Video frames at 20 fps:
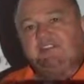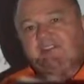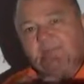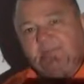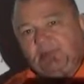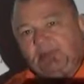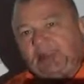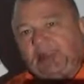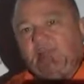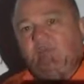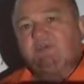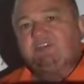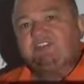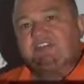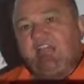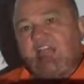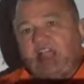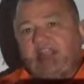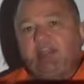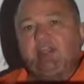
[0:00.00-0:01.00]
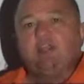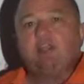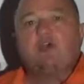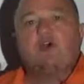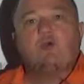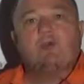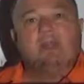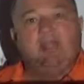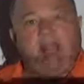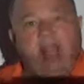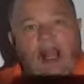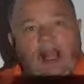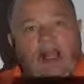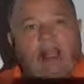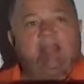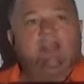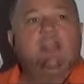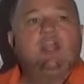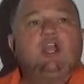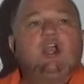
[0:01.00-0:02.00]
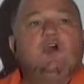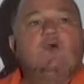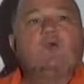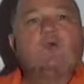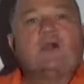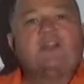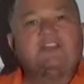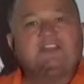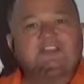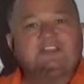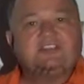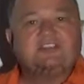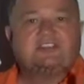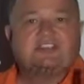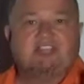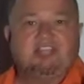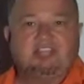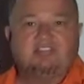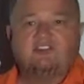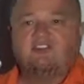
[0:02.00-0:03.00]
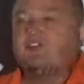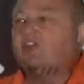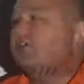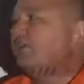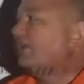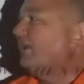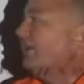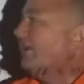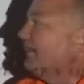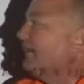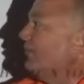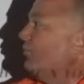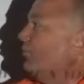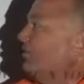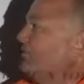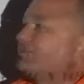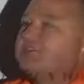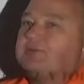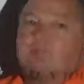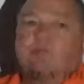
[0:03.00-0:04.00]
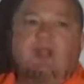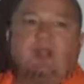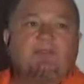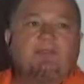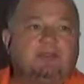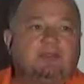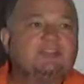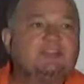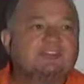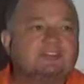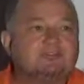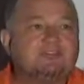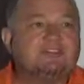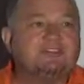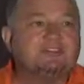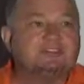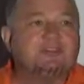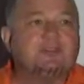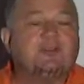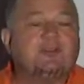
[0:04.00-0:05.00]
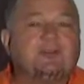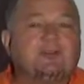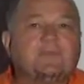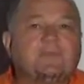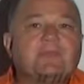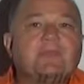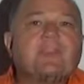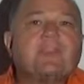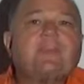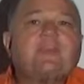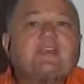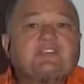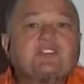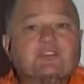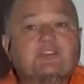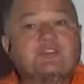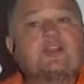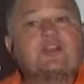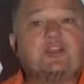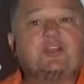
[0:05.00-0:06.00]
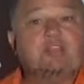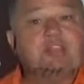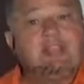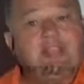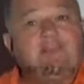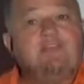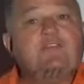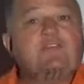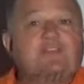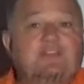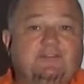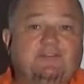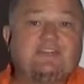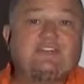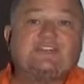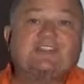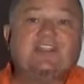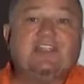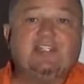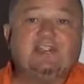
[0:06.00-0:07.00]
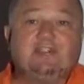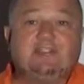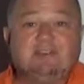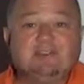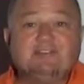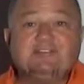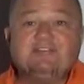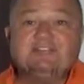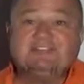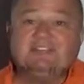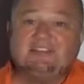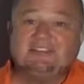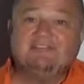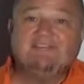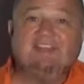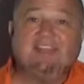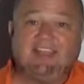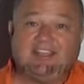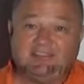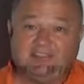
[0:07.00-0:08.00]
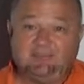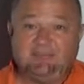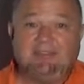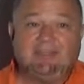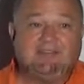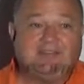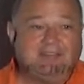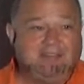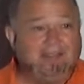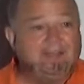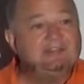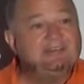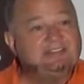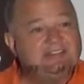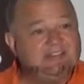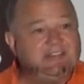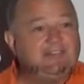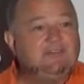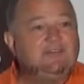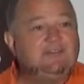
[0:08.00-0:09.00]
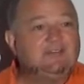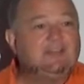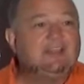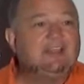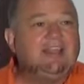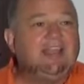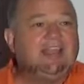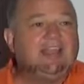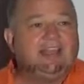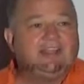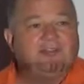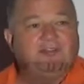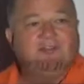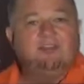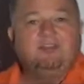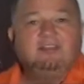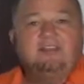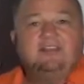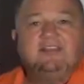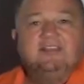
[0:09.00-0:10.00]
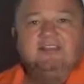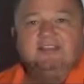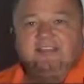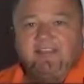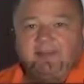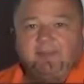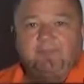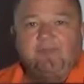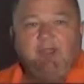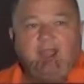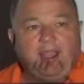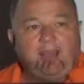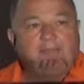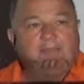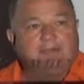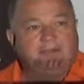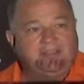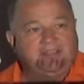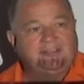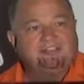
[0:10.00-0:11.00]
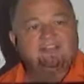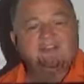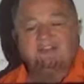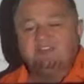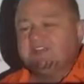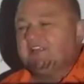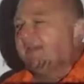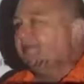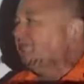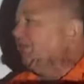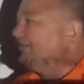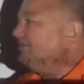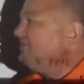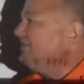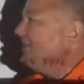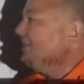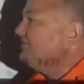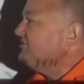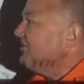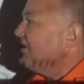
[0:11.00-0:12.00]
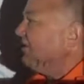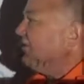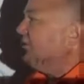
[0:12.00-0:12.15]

complaint, what's kind of going on, what does this case look like, and what's the proper history to do. So they're going to give you different scenarios, in fact 3 of them, and see if you can handle them properly. So does that make sense? I